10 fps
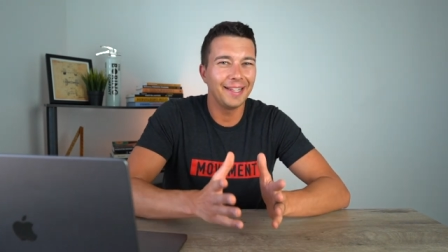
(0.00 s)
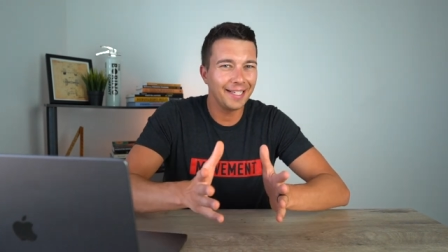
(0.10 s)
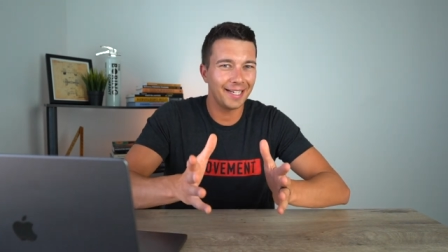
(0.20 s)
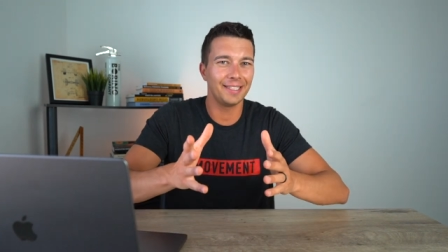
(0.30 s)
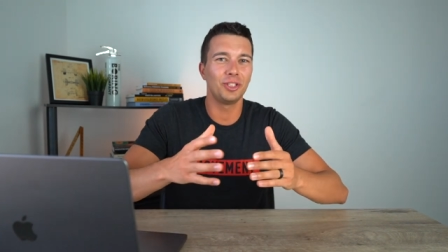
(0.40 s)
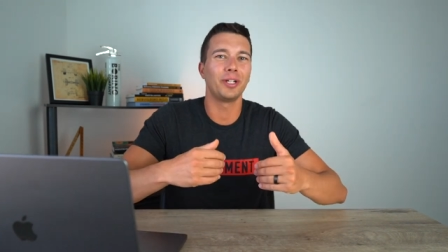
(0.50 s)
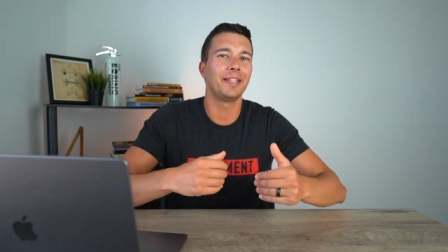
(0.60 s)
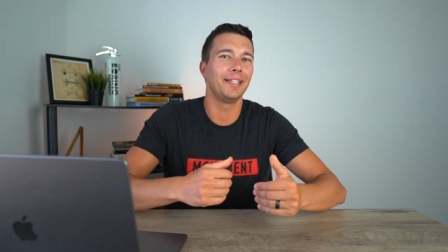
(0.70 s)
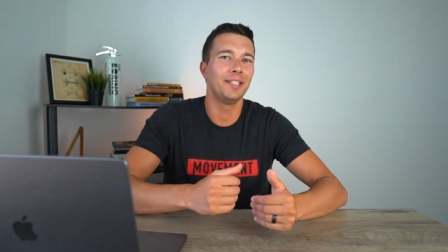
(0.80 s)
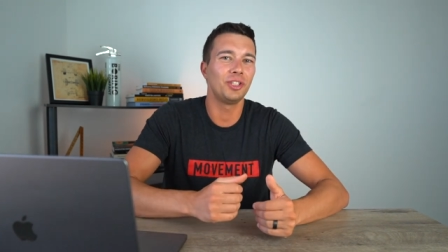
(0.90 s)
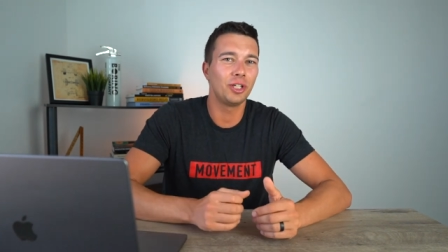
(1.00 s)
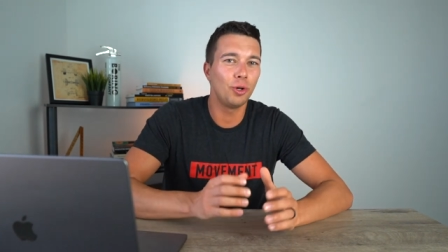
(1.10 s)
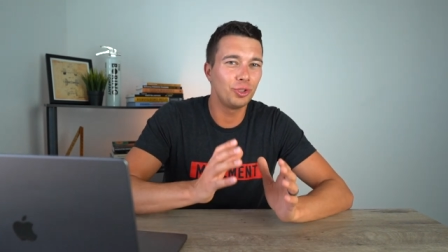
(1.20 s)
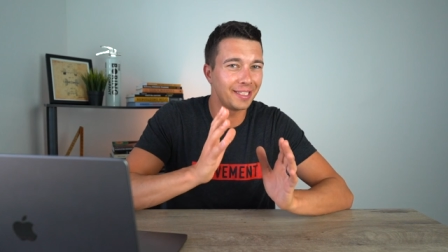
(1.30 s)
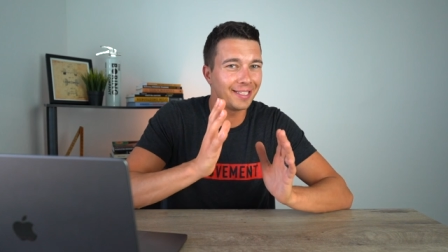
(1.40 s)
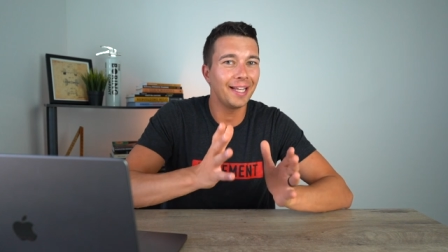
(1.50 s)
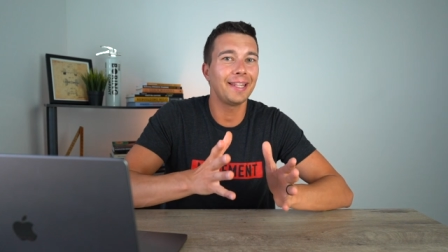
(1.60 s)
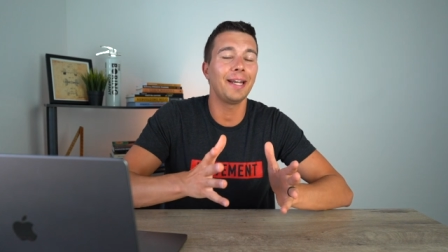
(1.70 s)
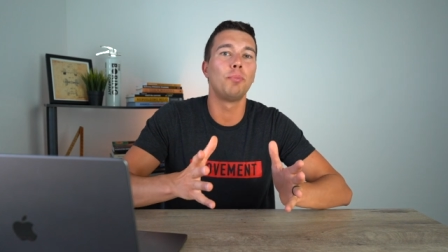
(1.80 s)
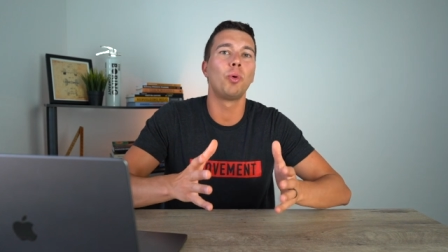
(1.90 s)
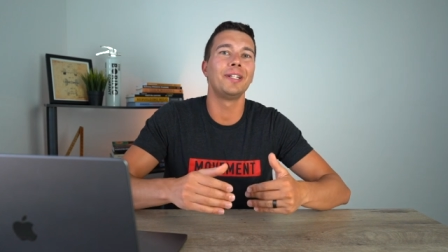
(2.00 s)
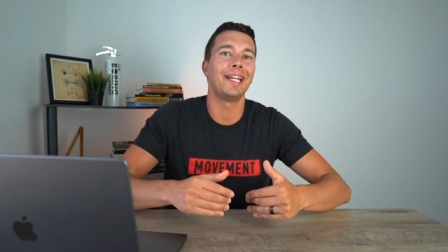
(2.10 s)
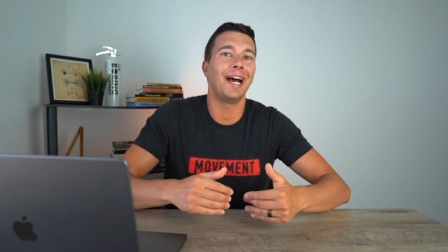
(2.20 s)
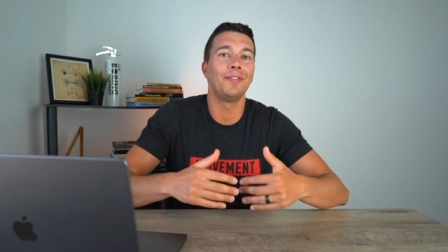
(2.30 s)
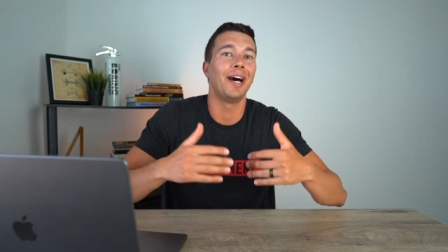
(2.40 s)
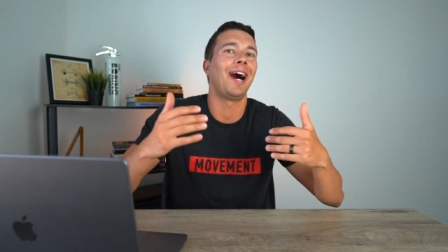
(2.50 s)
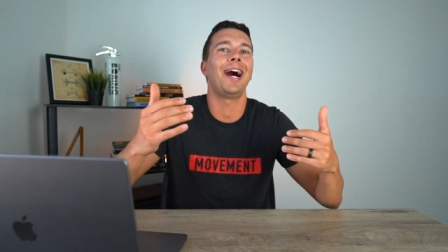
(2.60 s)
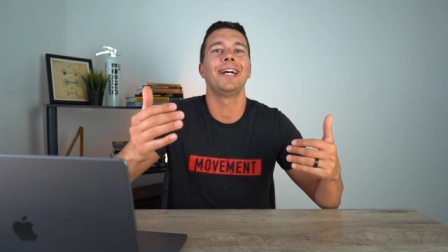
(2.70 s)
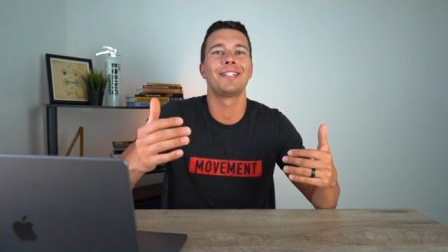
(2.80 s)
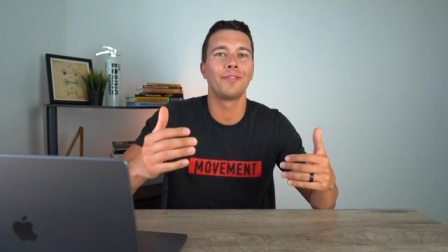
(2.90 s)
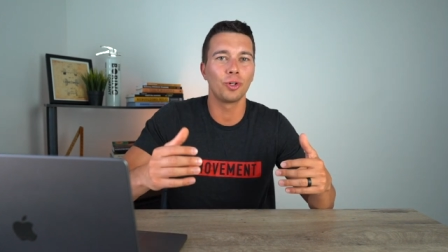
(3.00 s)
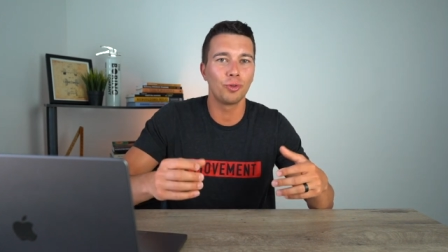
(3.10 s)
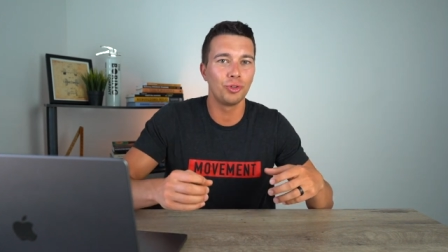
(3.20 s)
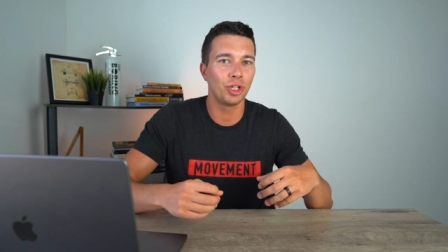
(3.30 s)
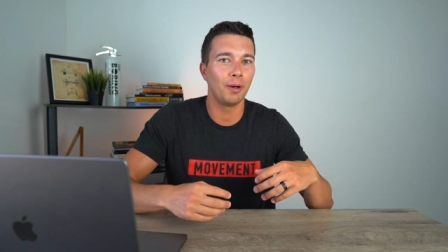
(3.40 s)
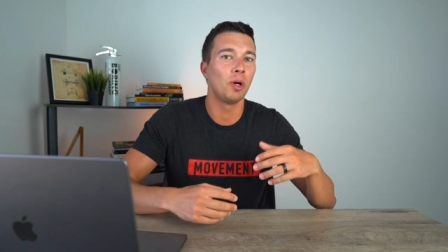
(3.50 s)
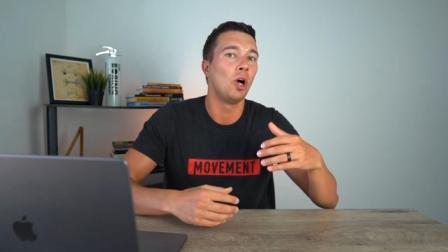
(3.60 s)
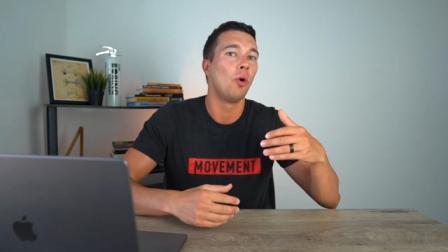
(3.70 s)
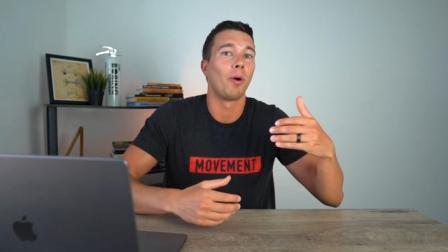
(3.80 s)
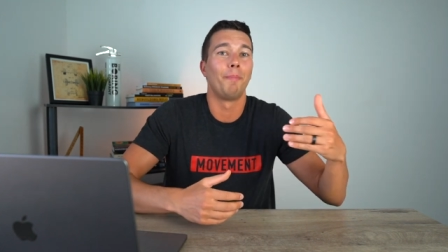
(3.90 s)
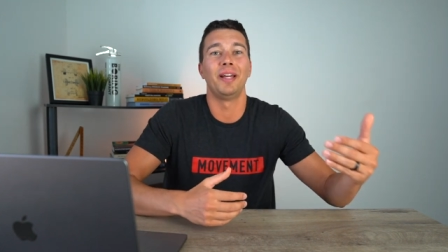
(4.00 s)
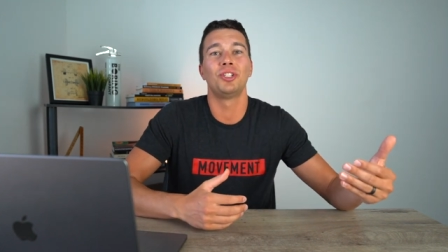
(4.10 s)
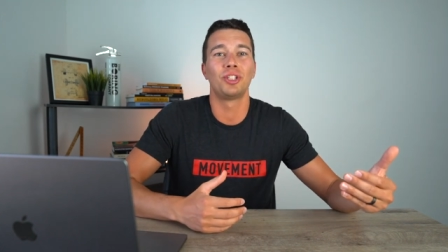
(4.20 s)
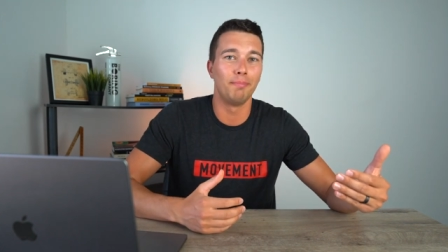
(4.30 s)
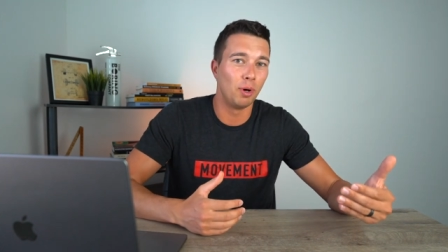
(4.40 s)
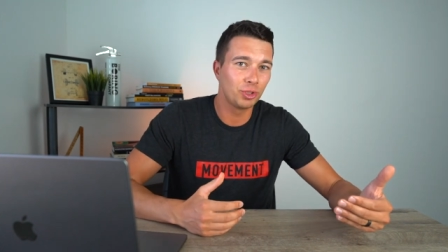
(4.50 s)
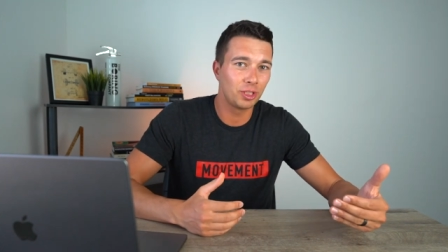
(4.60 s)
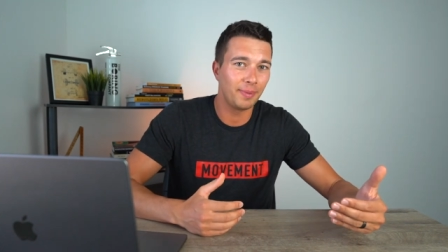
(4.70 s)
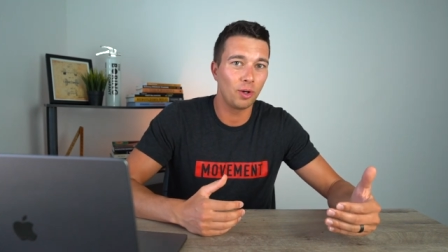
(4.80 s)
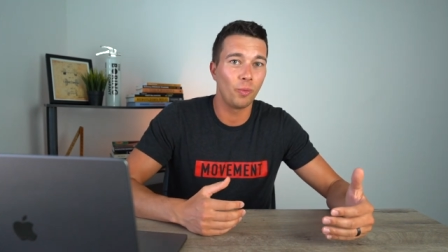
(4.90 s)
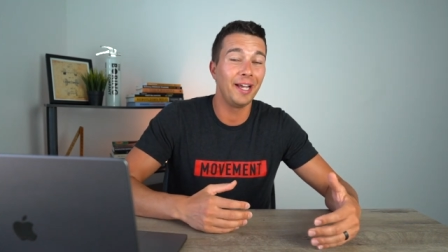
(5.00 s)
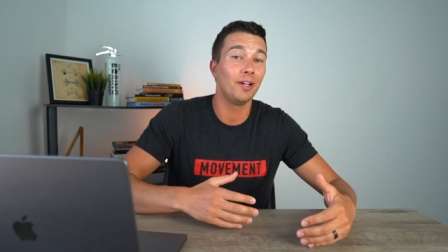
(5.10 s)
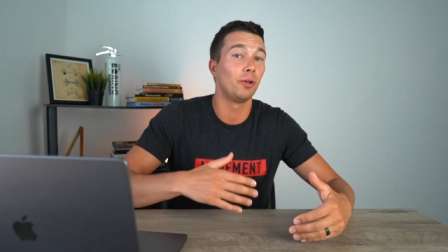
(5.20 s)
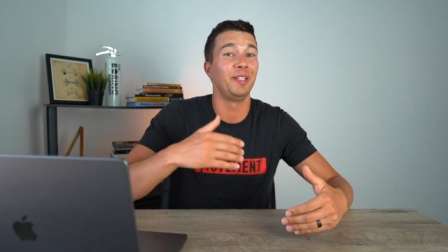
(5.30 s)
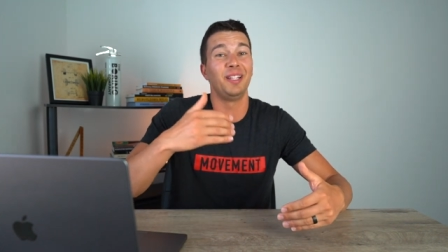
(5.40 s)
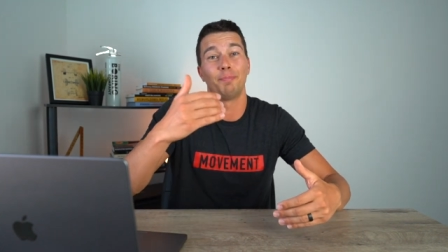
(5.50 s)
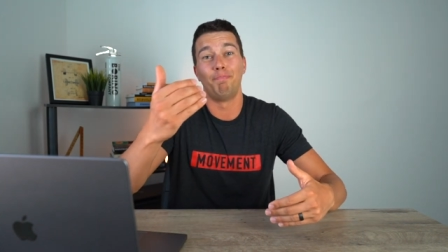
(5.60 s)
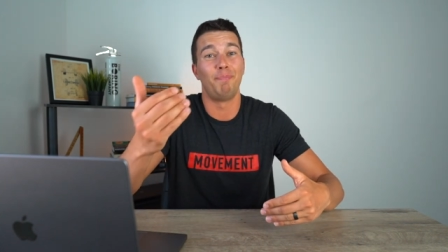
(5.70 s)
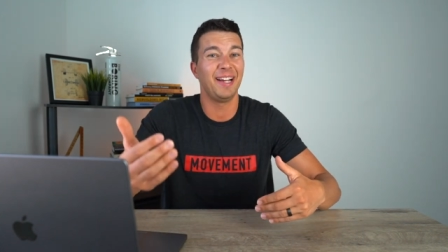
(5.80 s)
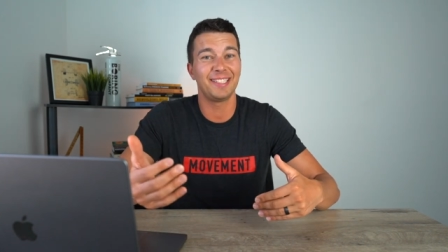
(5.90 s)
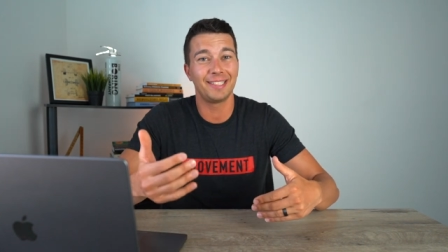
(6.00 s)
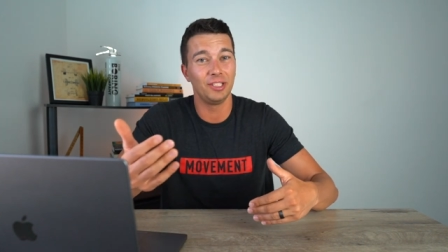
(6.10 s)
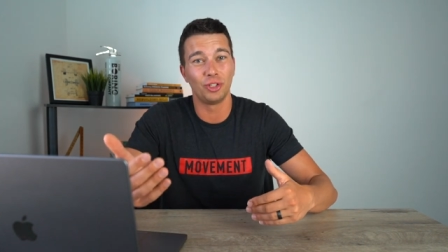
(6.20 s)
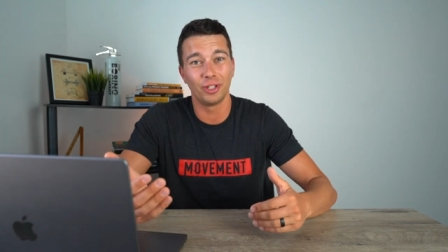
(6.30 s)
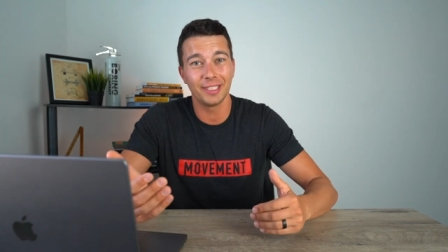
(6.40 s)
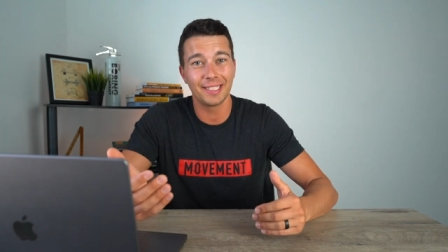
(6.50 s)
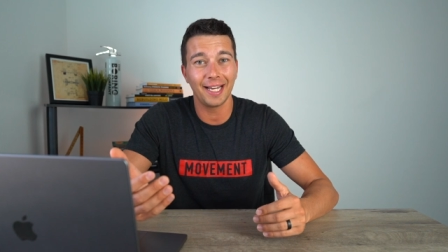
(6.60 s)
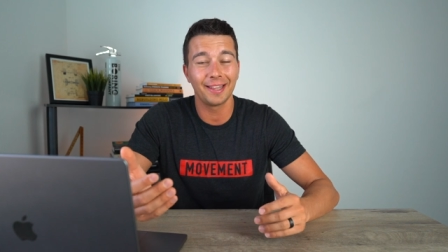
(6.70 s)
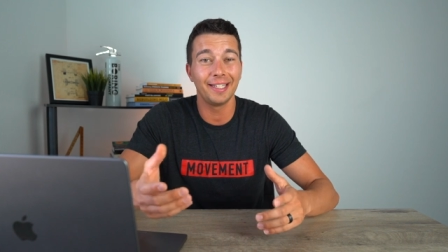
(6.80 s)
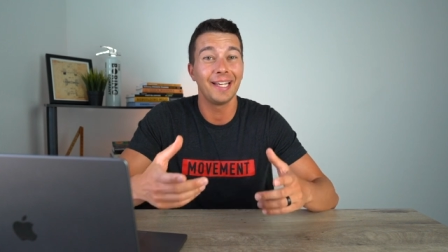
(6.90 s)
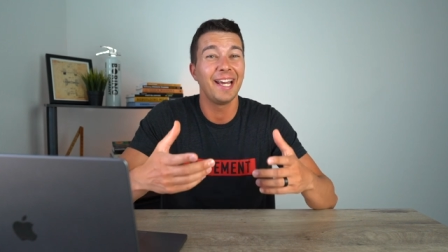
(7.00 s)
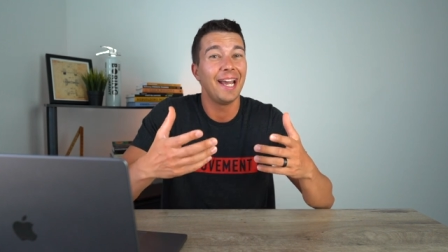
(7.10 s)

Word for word: I think as a strength and conditioning coach, it's not that important to have the highest vertical jump or bench the most amount of weight or be the best endurance athlete.